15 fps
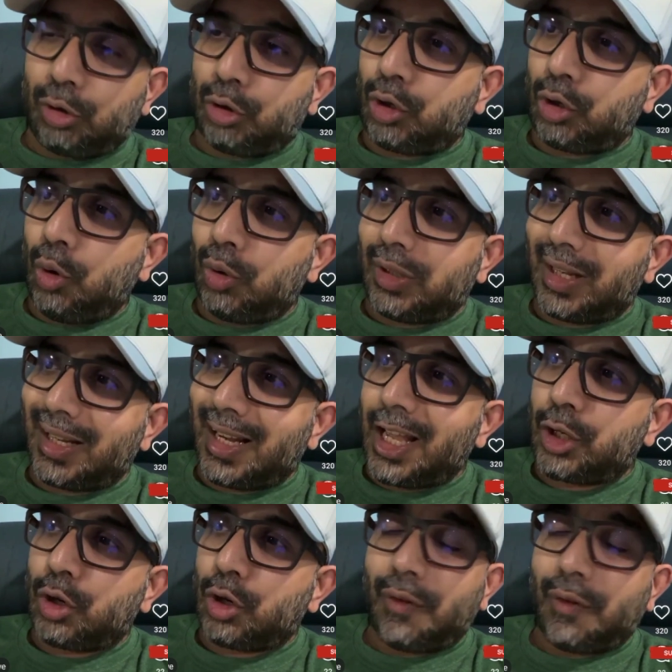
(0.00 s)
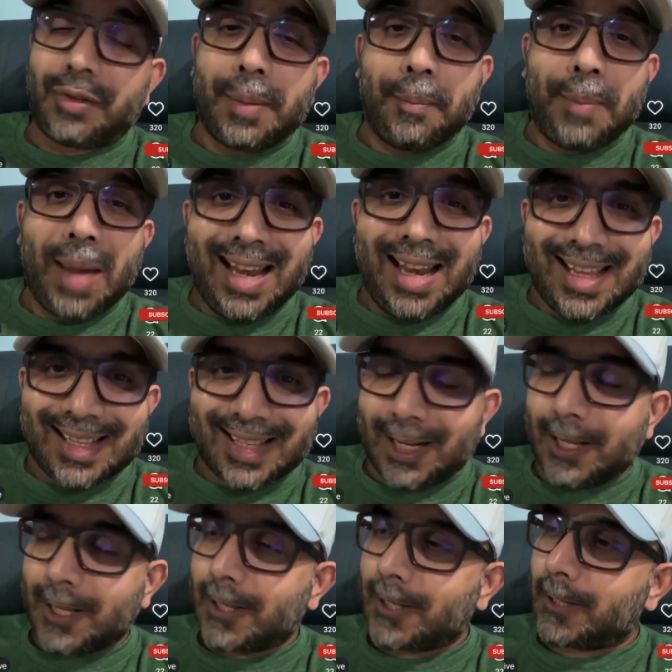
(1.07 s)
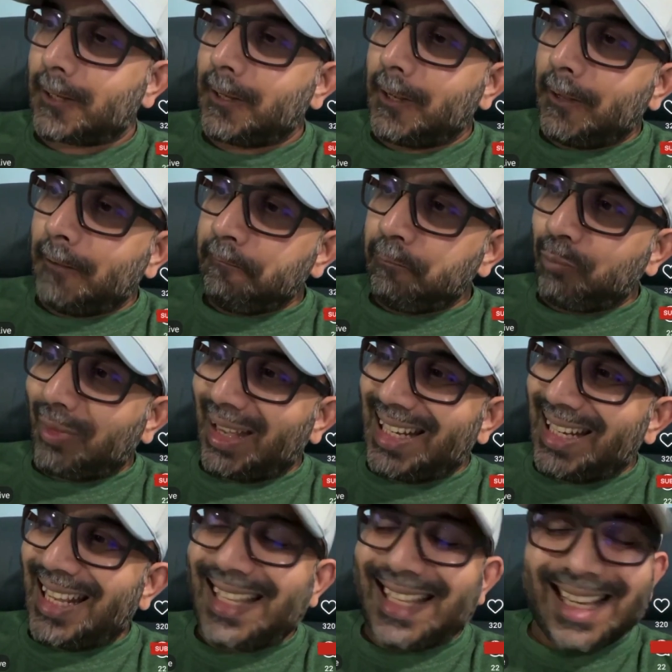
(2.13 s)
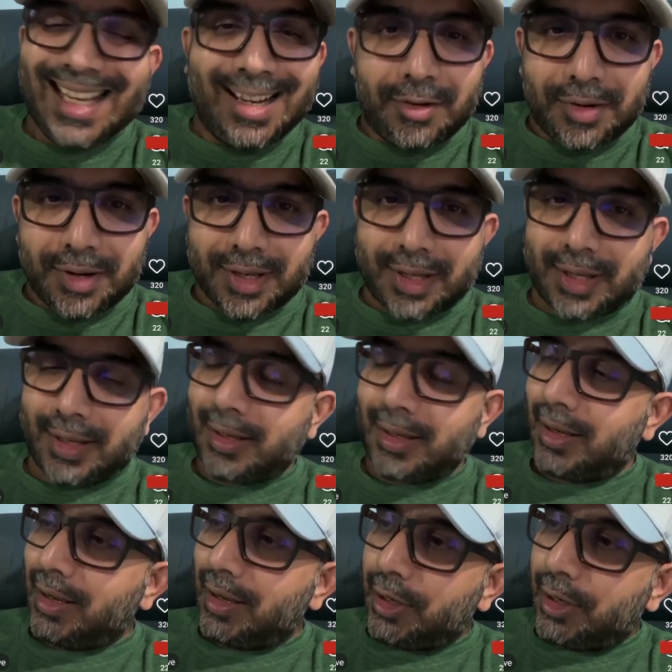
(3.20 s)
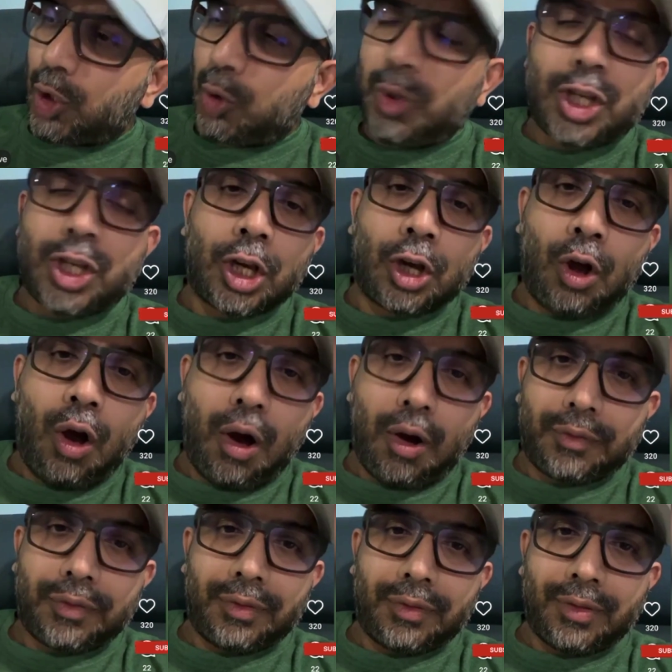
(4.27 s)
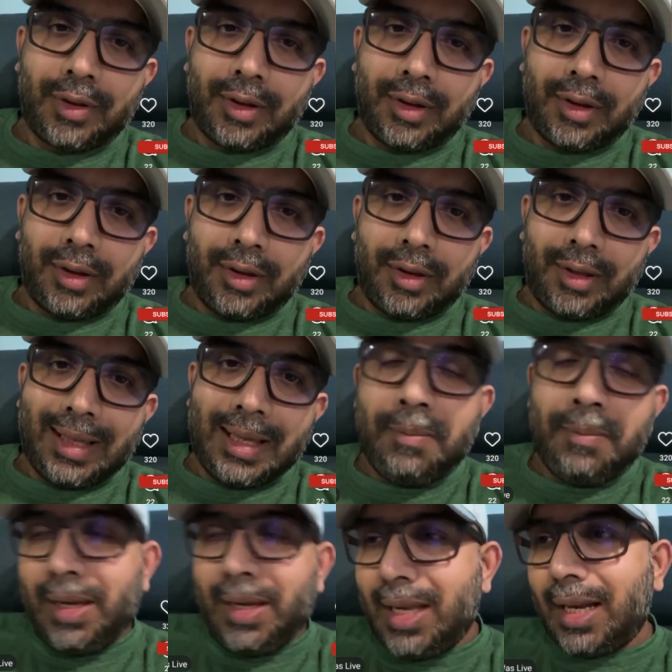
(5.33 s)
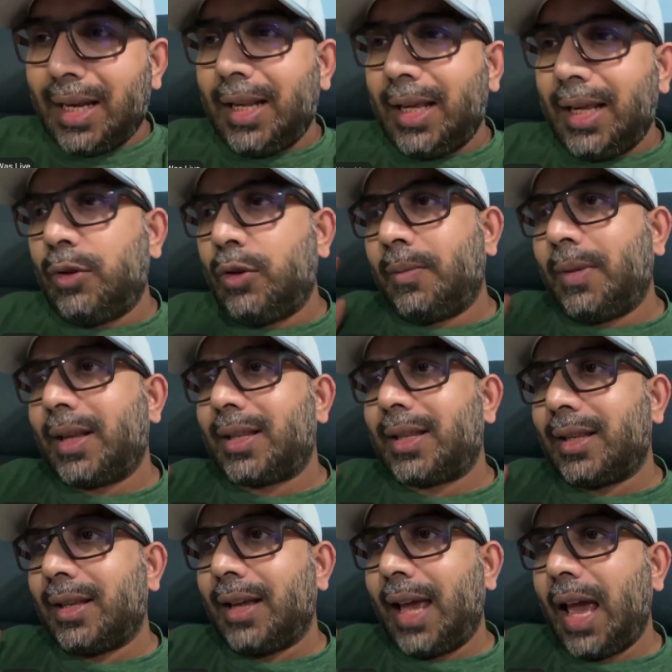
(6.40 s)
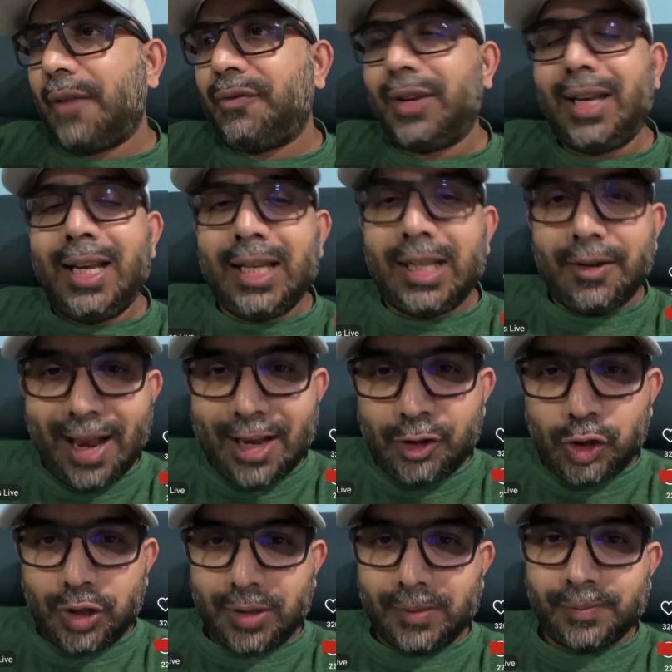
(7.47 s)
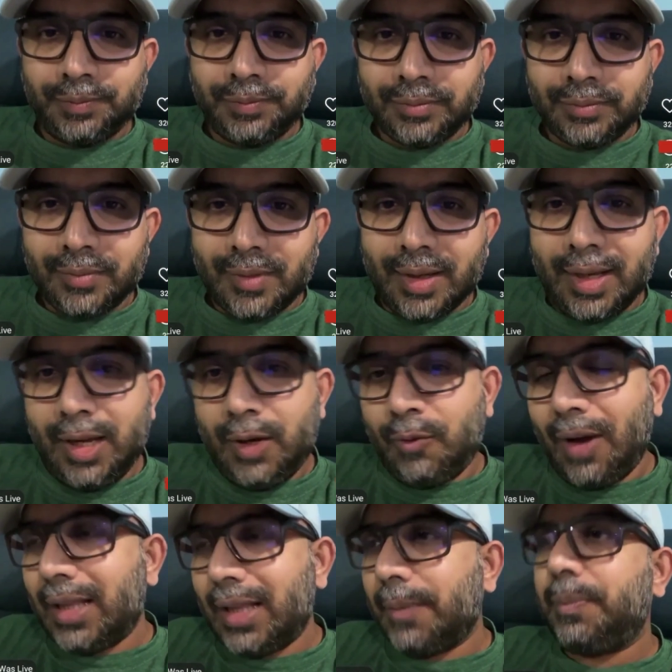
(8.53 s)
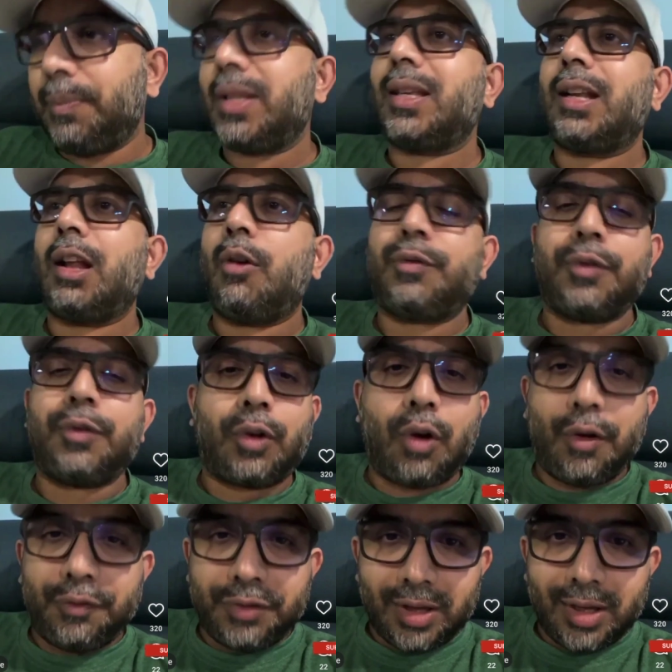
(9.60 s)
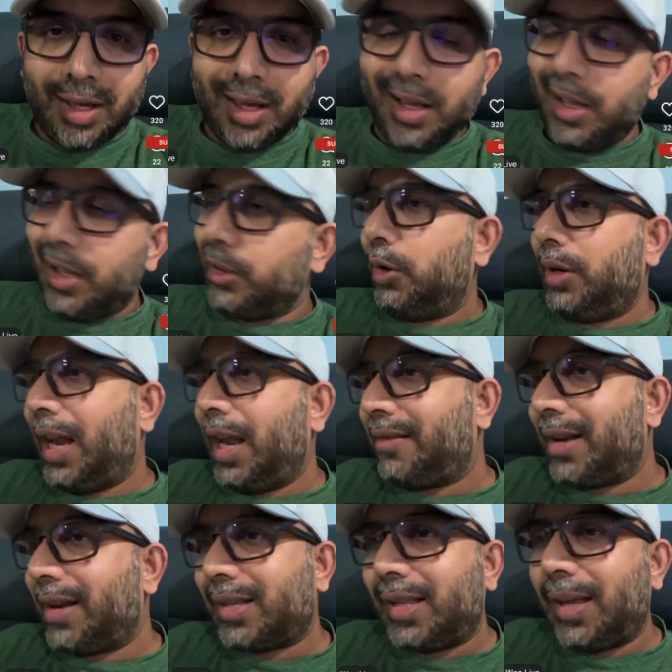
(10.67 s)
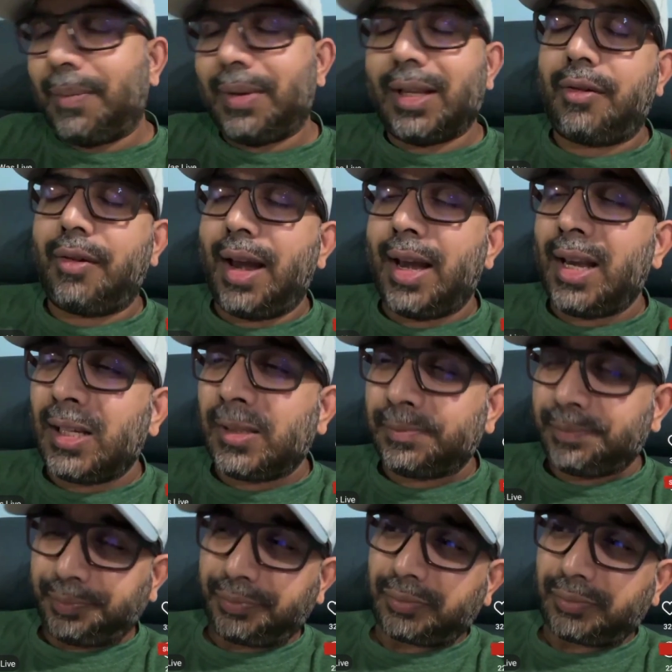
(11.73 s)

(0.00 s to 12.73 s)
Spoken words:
to show the nature of rebelliousness, disinterest, switching off, immediately you must have an intervention. Invite the person out for coffee. Don't address them in a training.